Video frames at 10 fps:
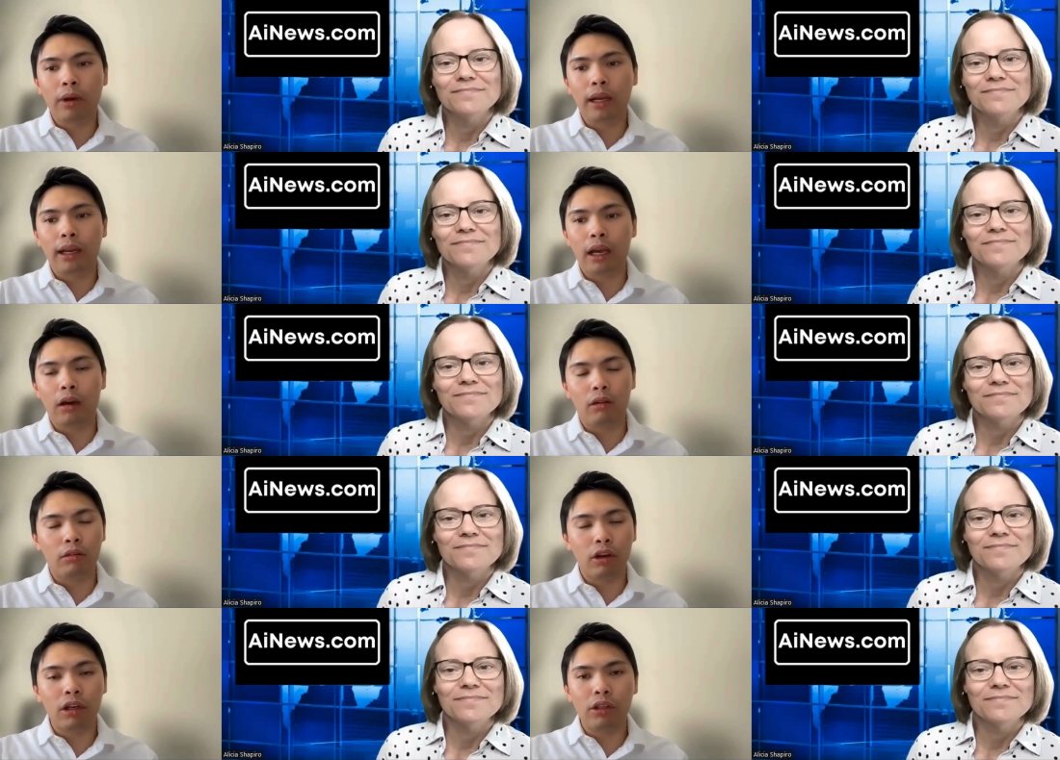Speaker 1: right now,
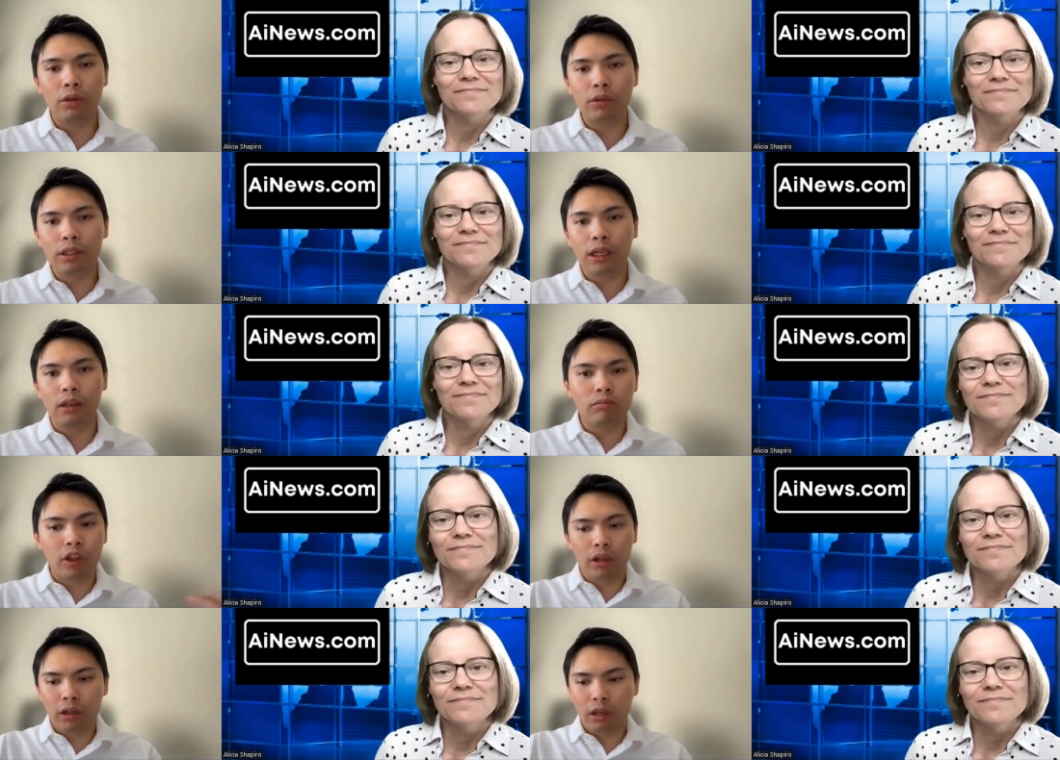they're using
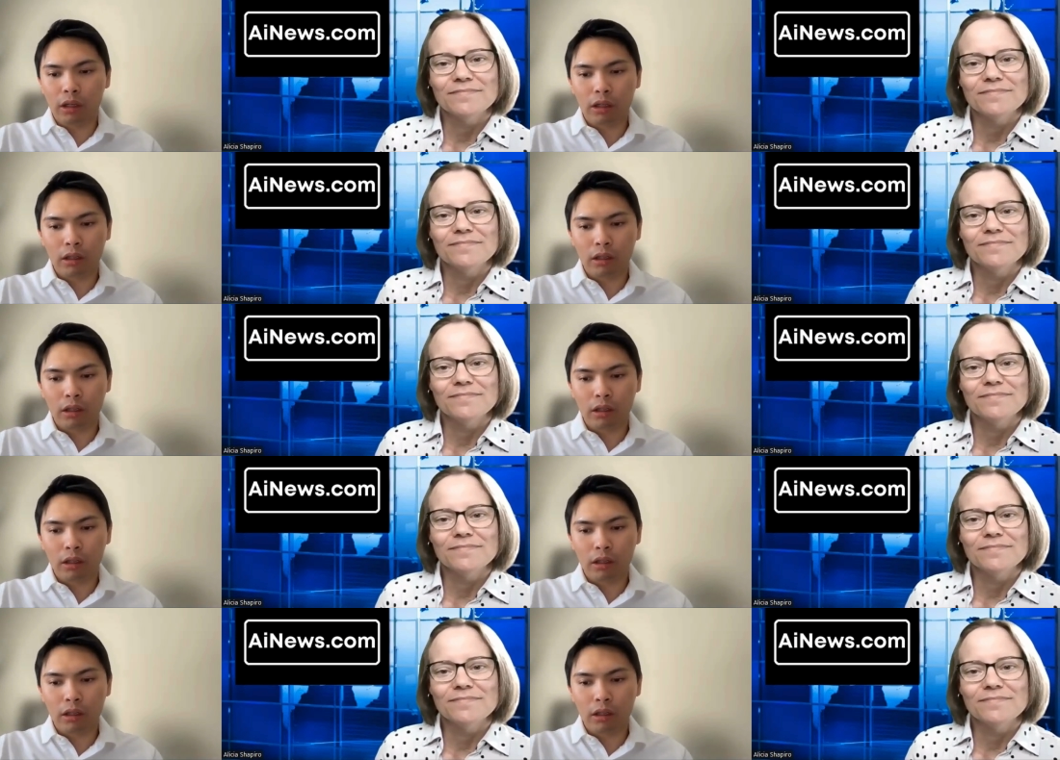their